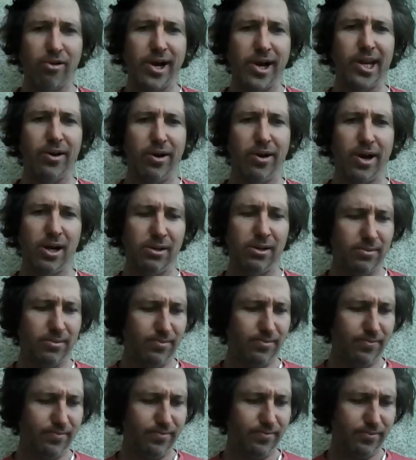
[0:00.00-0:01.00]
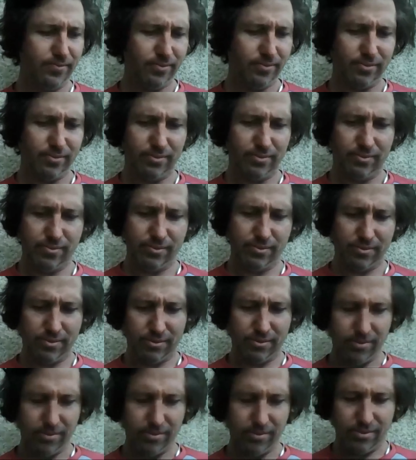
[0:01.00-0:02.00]
already, that right? kind. Of,
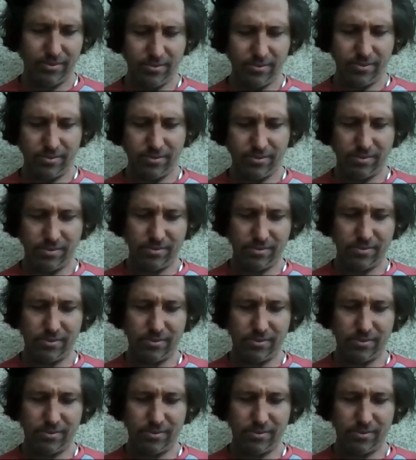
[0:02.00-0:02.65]
yeah,